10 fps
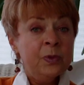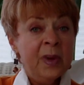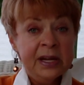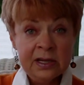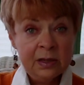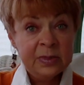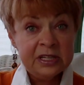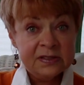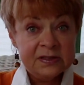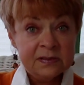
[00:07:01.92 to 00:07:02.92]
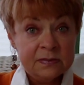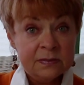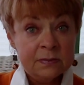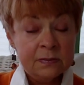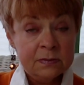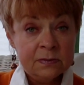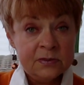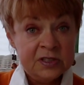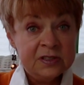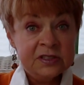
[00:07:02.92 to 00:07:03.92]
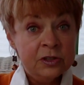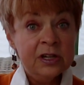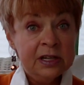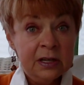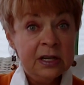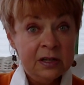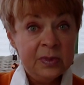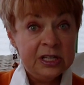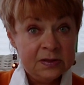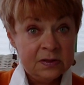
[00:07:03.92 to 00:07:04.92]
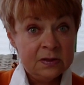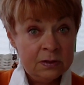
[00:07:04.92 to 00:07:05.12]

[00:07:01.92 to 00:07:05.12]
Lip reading: were my enemies, sincerely enemies.